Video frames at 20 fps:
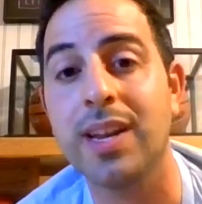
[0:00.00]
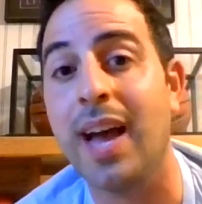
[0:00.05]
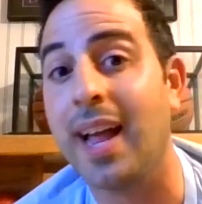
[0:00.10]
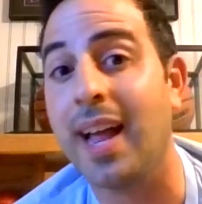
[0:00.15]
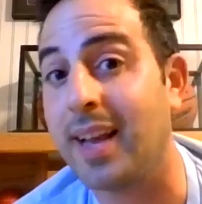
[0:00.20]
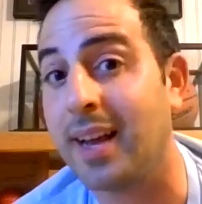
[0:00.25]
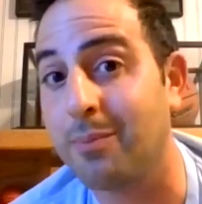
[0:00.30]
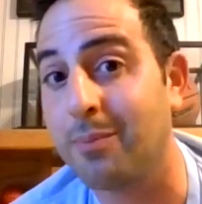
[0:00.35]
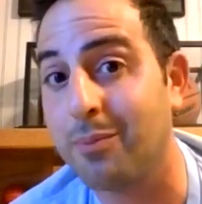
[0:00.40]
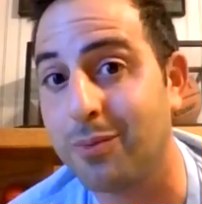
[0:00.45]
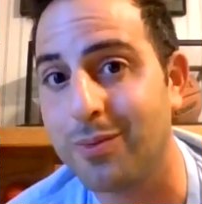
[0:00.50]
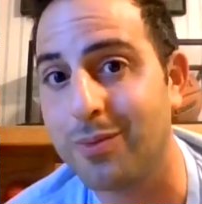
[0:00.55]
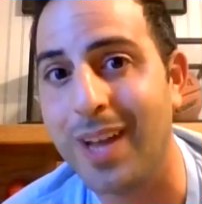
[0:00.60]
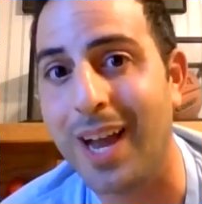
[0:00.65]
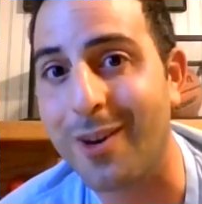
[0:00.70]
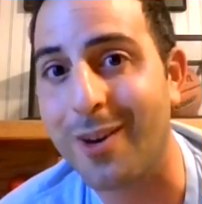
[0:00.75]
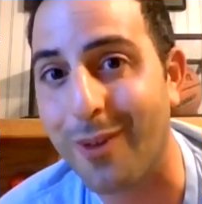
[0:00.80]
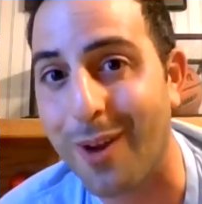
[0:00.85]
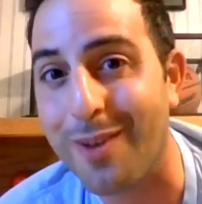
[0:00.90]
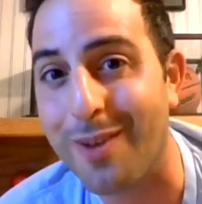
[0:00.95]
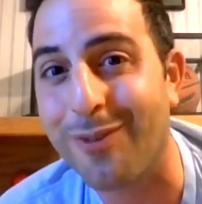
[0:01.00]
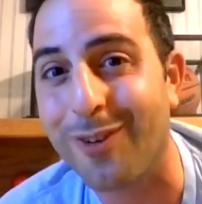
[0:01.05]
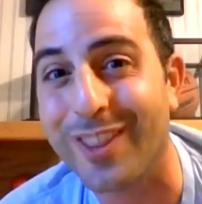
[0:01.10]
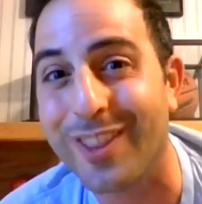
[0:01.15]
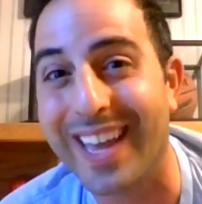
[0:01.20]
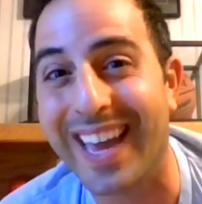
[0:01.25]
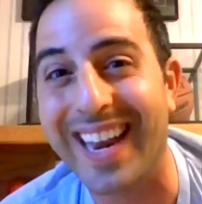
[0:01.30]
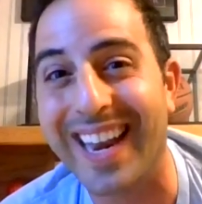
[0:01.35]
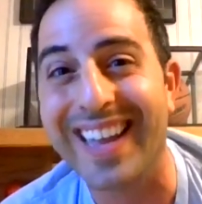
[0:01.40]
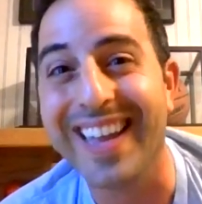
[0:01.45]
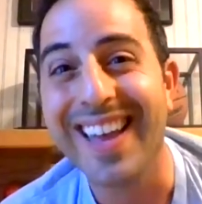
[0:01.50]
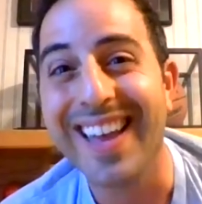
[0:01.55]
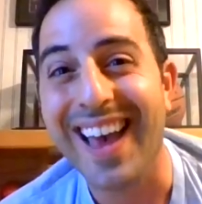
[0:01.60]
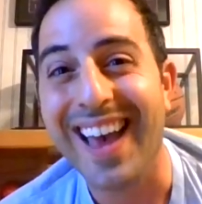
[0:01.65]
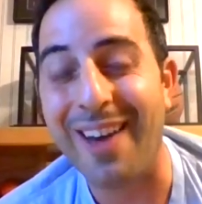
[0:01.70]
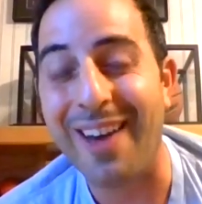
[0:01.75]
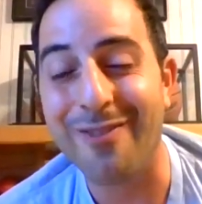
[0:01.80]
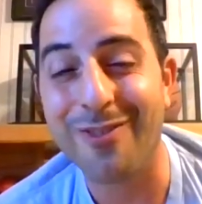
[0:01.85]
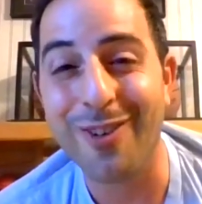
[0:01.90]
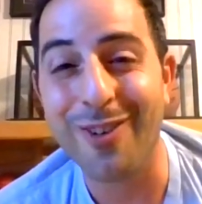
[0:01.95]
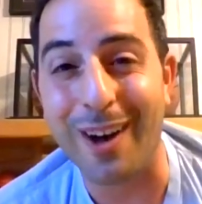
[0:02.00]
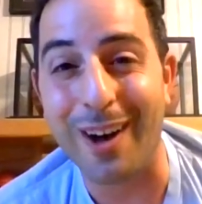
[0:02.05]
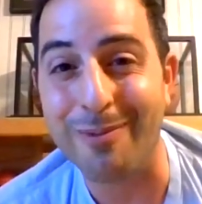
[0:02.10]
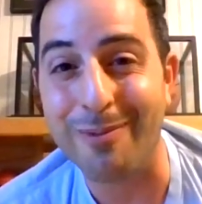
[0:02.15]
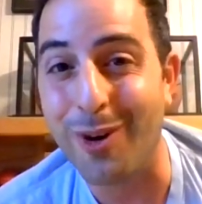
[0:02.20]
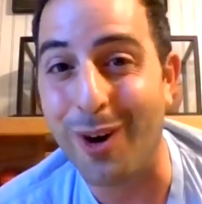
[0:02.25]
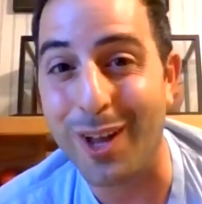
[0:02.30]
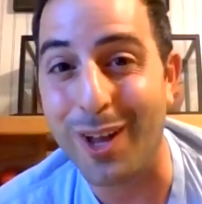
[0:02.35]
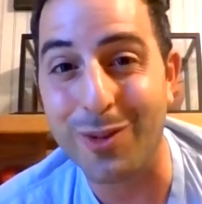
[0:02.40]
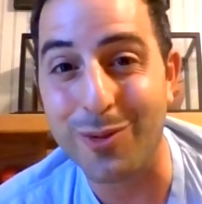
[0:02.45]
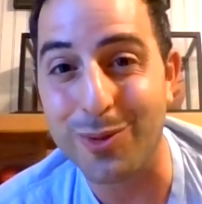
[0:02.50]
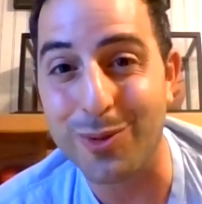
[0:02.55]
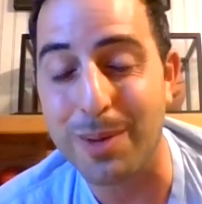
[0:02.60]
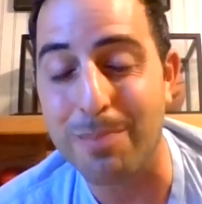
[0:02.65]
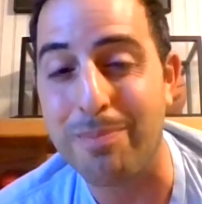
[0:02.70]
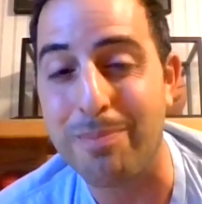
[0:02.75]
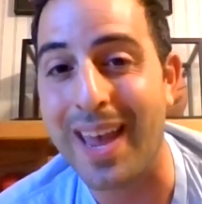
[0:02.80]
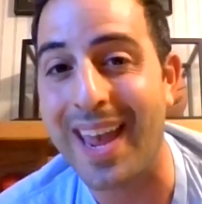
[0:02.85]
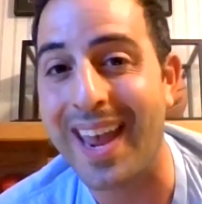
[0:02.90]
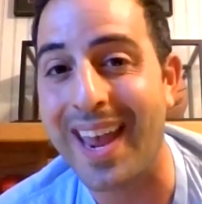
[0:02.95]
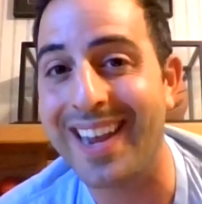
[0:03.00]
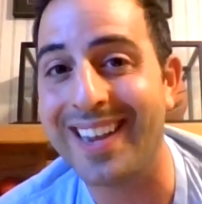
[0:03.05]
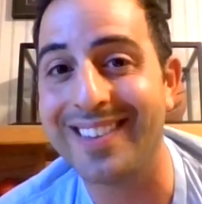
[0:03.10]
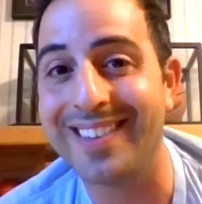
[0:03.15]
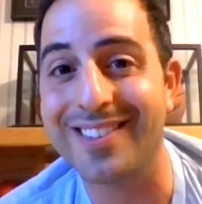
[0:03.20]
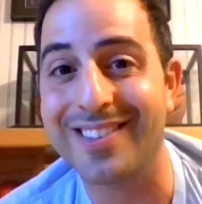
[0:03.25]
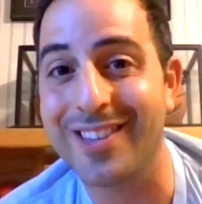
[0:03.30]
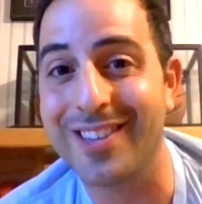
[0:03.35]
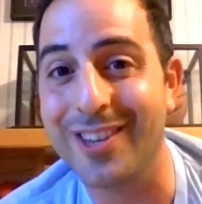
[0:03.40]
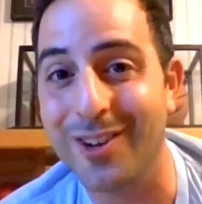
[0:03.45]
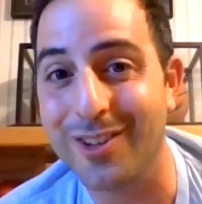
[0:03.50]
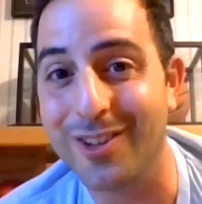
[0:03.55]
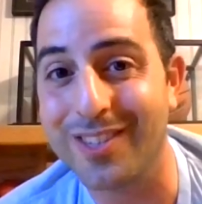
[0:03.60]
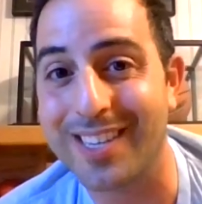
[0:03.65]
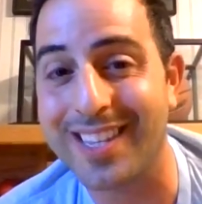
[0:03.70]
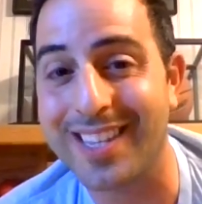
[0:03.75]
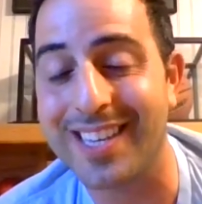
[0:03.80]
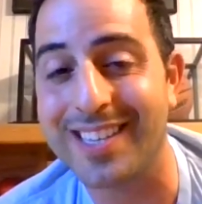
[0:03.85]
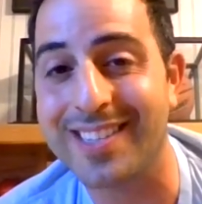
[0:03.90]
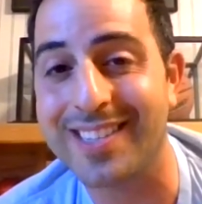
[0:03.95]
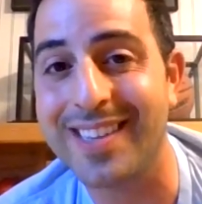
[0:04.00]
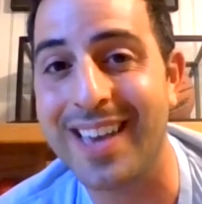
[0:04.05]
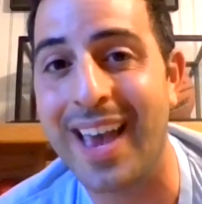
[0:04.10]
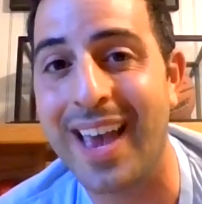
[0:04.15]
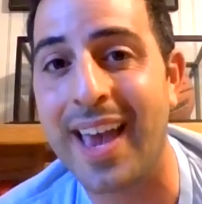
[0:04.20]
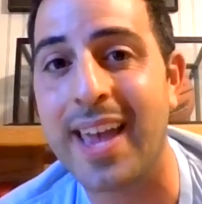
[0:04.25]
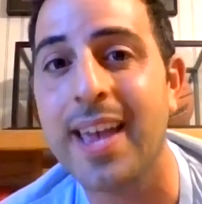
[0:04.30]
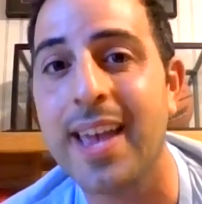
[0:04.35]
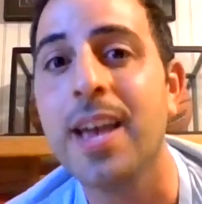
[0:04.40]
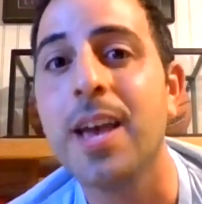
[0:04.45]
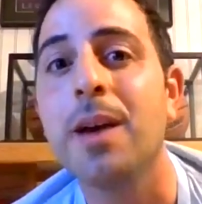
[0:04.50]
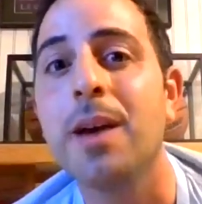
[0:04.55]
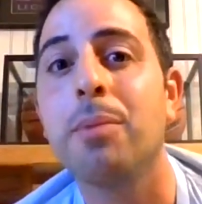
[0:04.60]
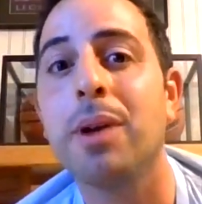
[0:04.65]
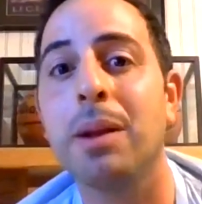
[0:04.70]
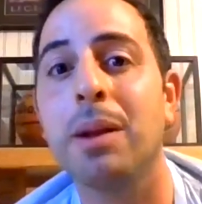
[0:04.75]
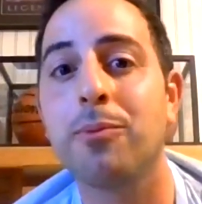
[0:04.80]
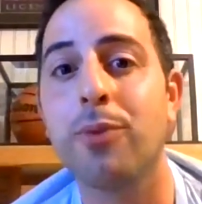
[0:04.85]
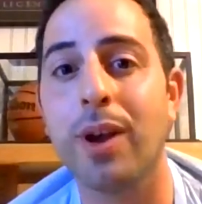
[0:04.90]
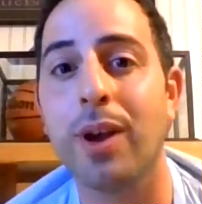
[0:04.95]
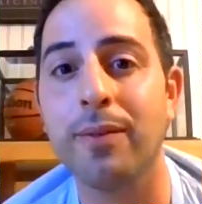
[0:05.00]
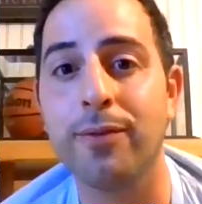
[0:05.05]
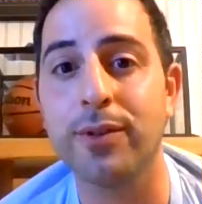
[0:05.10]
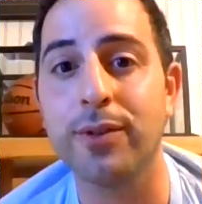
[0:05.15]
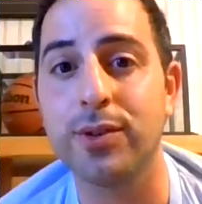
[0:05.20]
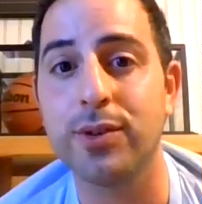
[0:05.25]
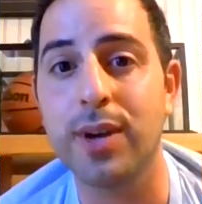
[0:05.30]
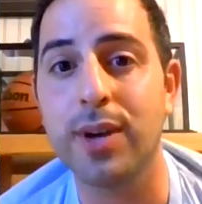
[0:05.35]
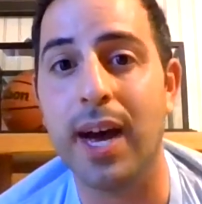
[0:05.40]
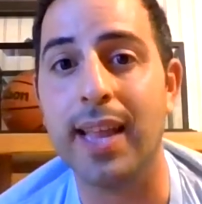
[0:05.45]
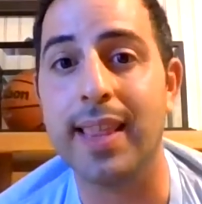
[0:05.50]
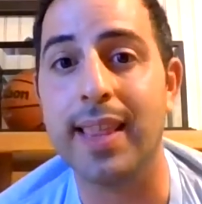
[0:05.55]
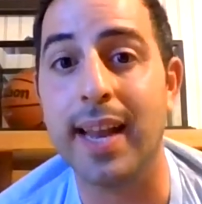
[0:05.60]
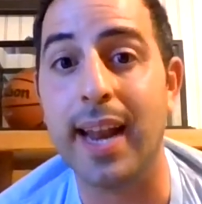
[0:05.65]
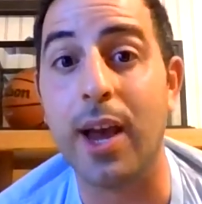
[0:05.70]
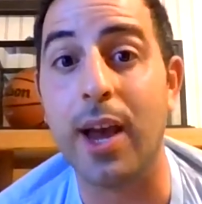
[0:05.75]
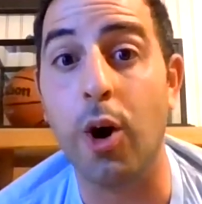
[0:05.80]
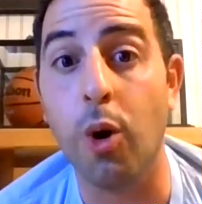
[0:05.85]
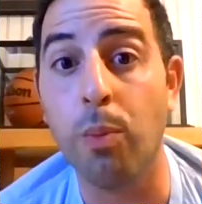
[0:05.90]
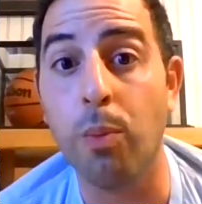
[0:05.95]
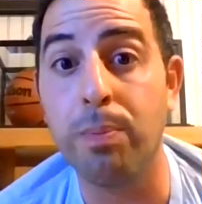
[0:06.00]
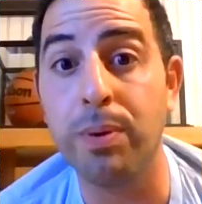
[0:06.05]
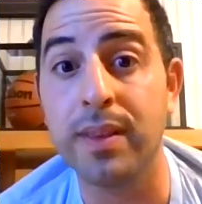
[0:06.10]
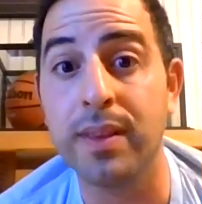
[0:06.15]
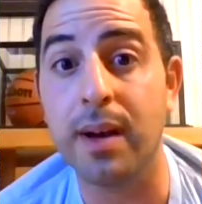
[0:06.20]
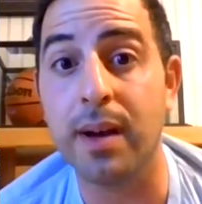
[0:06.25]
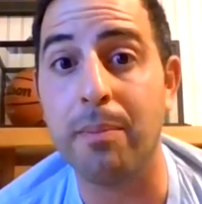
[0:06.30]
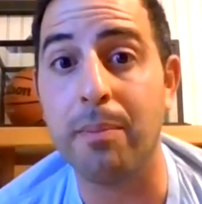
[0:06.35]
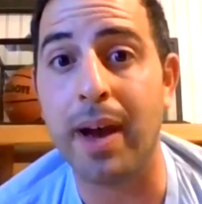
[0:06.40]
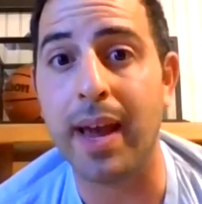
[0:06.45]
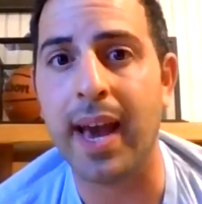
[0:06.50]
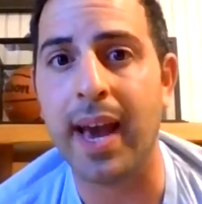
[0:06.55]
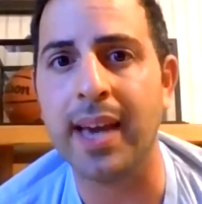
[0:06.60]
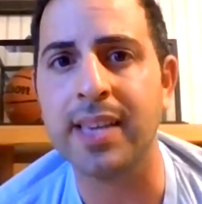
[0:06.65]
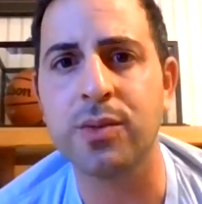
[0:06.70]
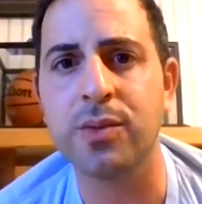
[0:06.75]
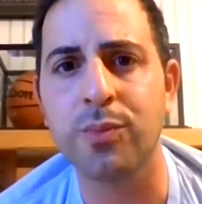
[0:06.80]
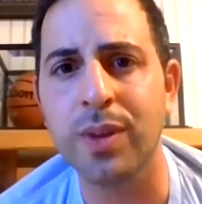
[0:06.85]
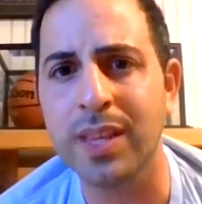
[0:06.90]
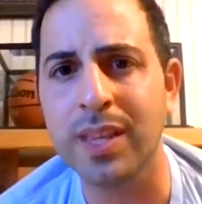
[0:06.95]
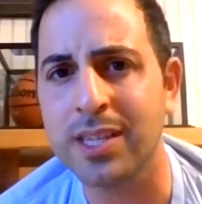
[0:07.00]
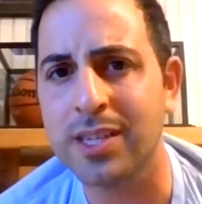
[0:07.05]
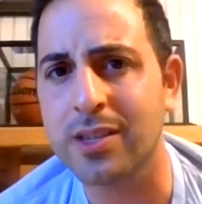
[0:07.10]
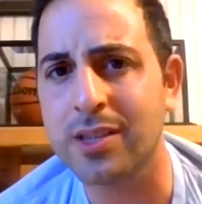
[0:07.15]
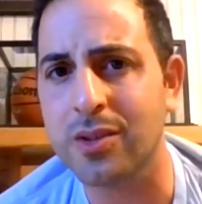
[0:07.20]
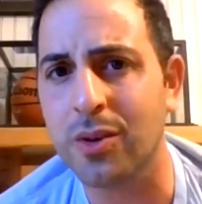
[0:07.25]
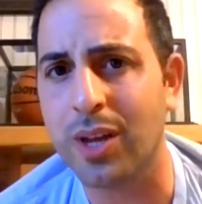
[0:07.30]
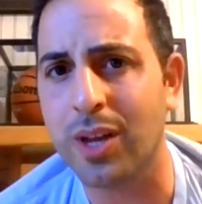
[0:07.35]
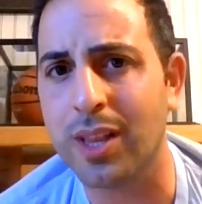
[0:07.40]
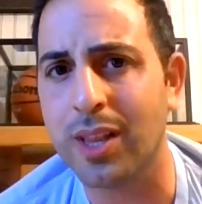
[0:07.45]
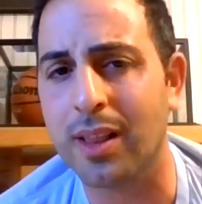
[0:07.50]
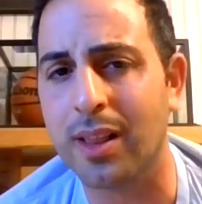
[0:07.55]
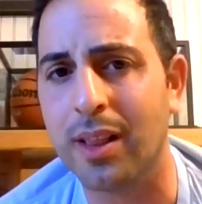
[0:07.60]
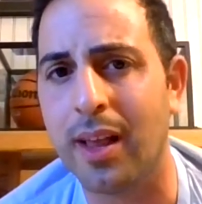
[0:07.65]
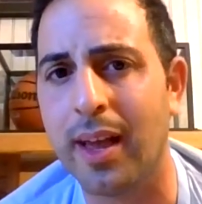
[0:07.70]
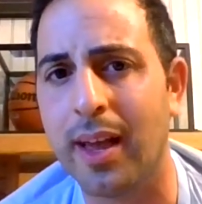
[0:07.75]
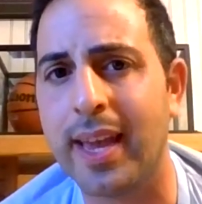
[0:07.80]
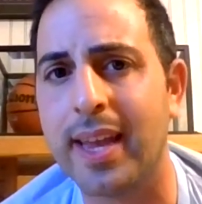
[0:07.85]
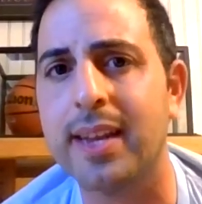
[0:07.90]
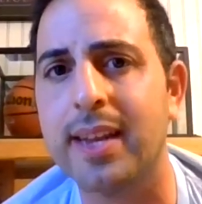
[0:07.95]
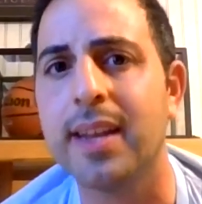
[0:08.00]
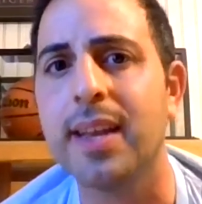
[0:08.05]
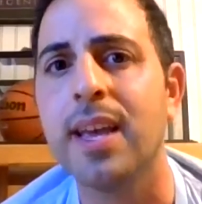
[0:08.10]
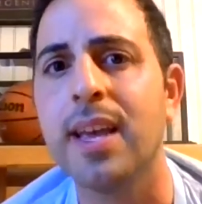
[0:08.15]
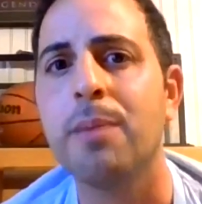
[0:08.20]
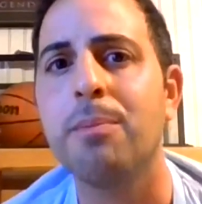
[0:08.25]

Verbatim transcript: Not I'm not grateful that I've I'm going through the pain still to this day, but I'm grateful to God that I opened up my eyes and really saw the light.